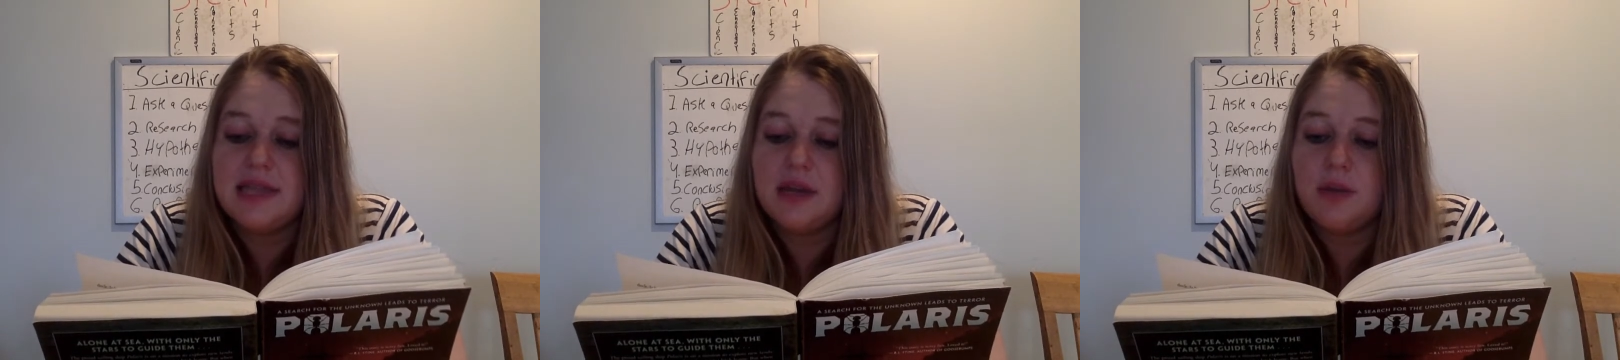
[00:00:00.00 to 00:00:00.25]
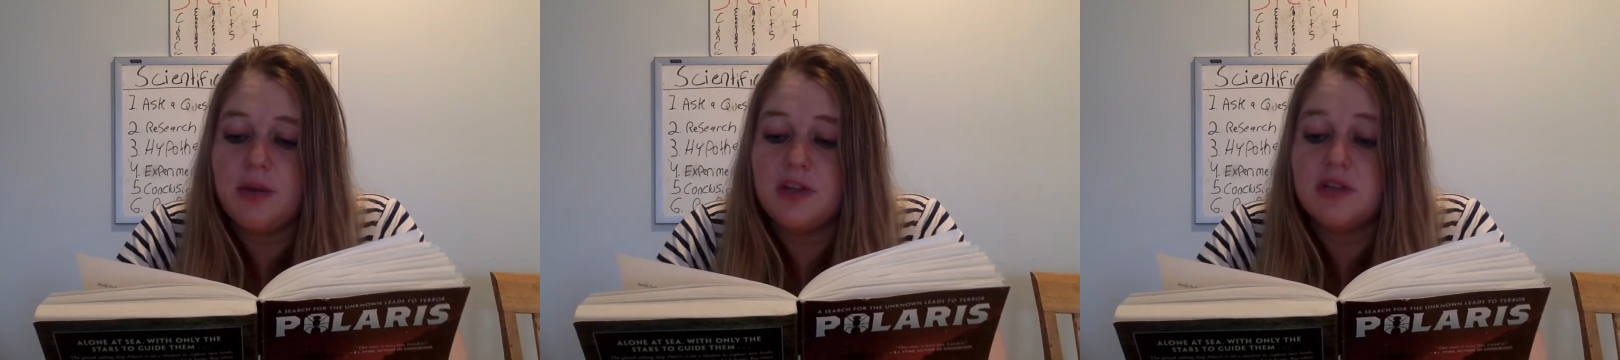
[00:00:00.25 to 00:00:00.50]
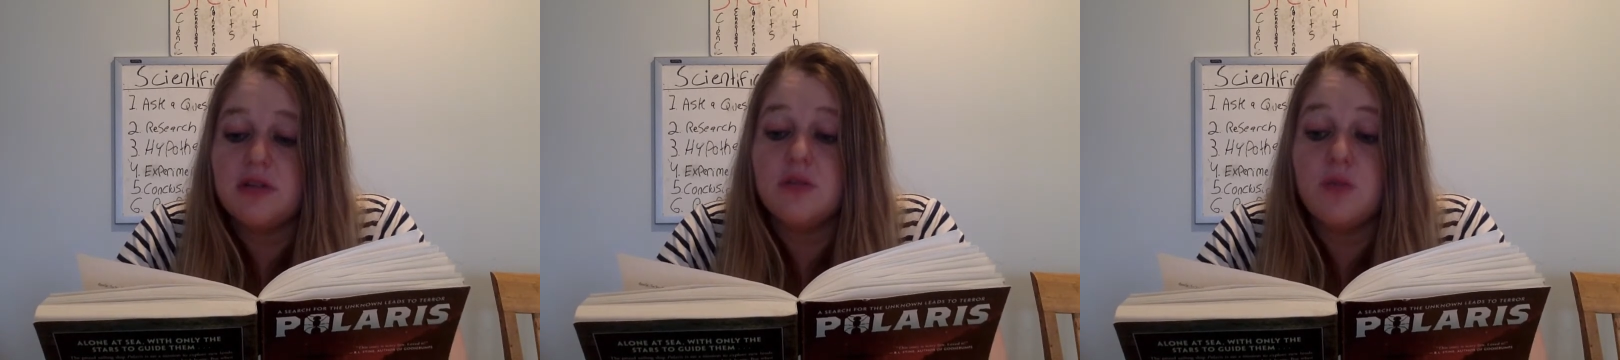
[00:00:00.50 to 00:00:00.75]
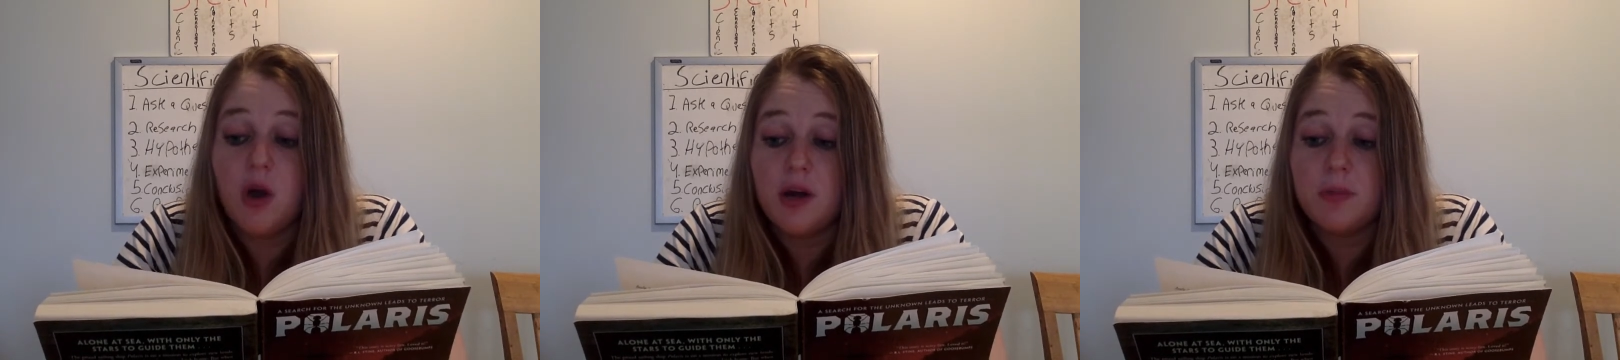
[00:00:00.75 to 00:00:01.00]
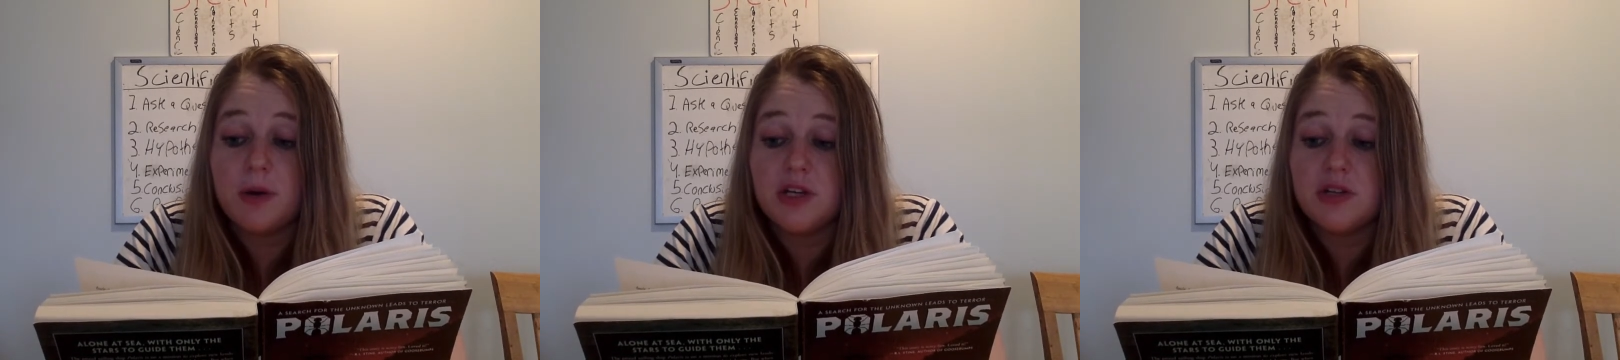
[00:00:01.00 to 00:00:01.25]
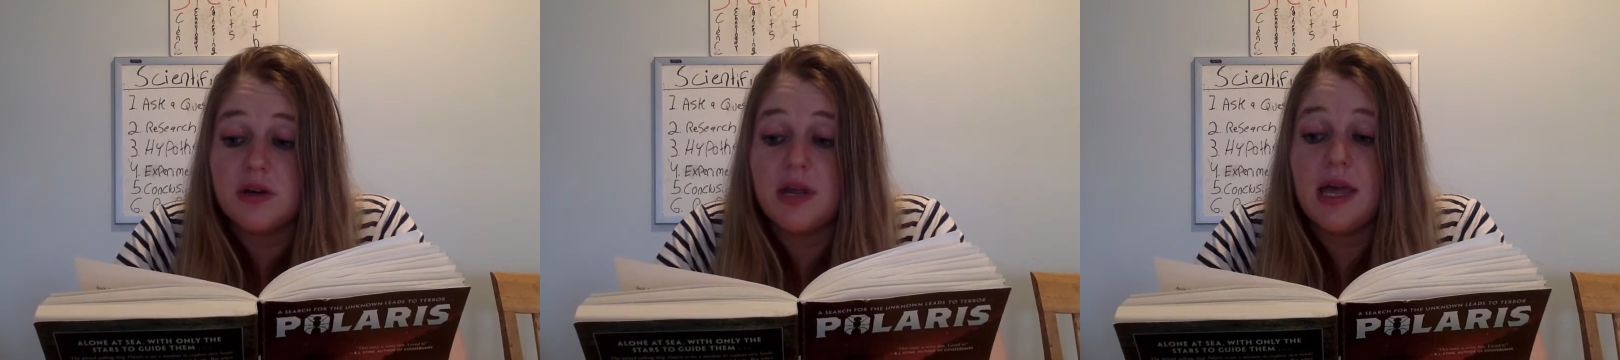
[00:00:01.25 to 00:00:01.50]
air pressure, and water
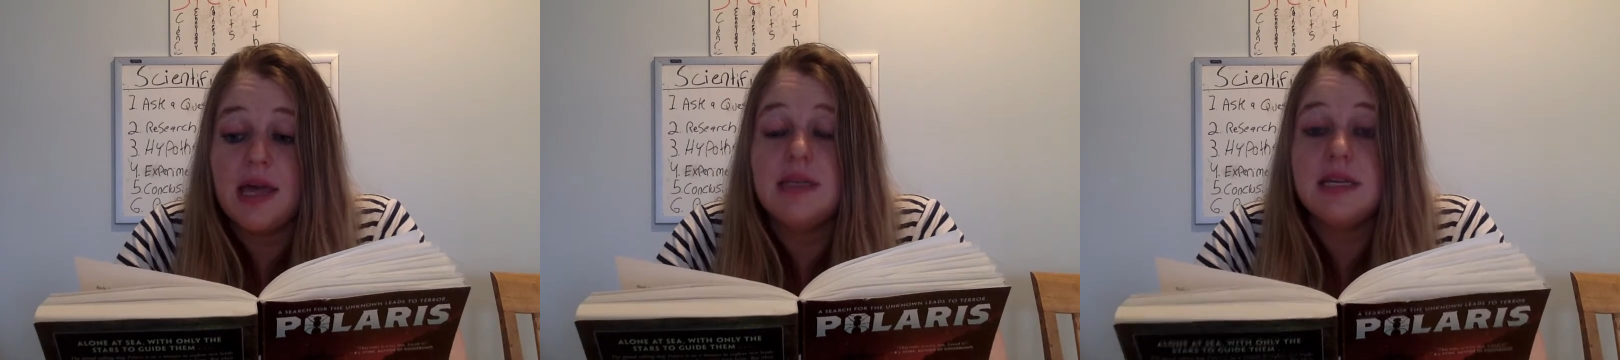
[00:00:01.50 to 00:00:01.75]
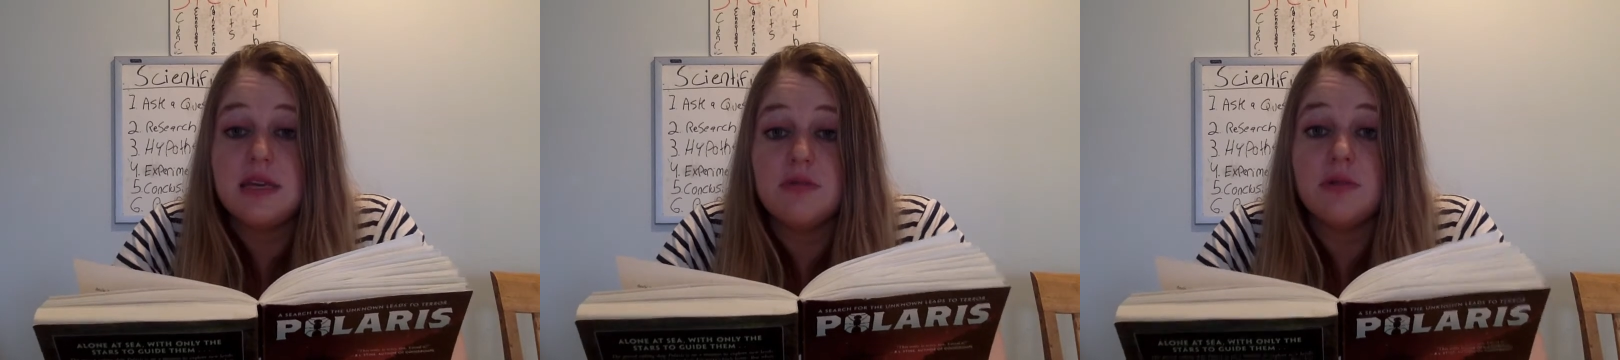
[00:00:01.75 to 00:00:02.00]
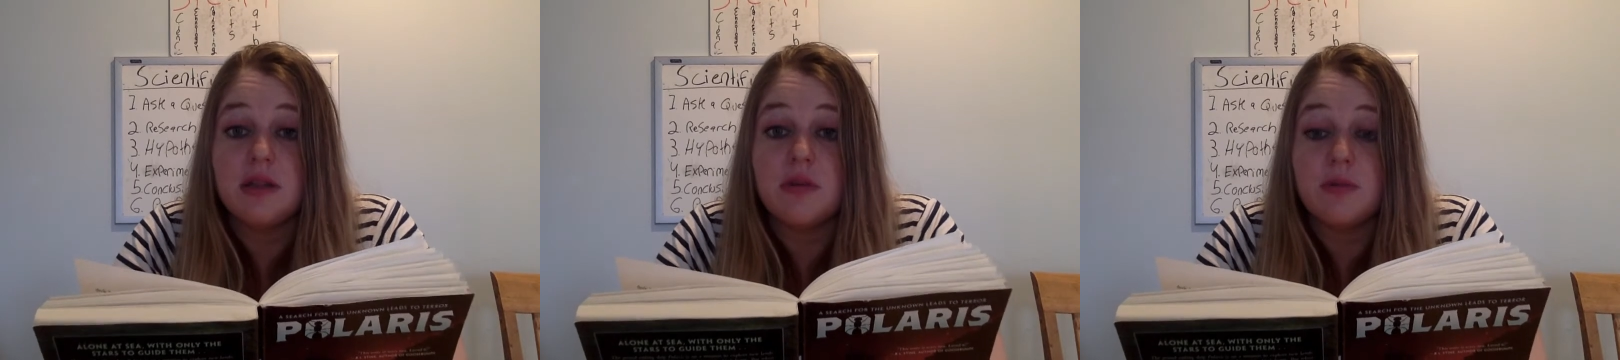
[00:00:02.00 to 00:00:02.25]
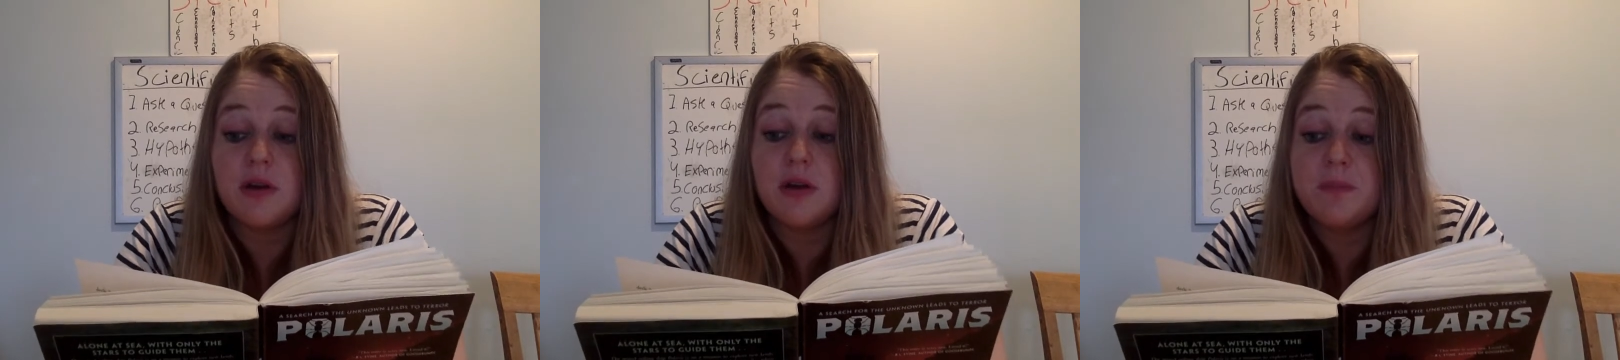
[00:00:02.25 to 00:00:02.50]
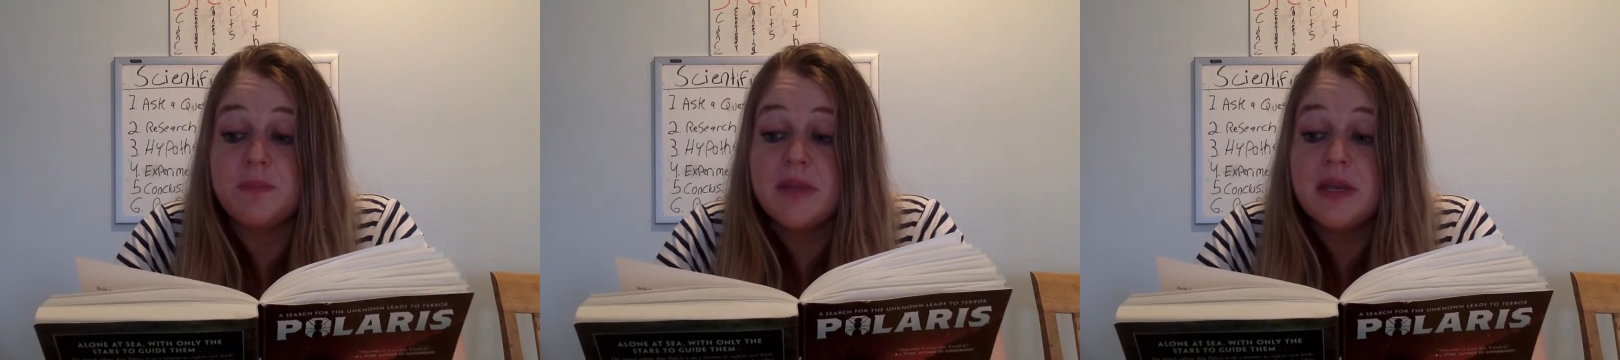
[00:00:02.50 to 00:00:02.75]
pressure, and equilibrium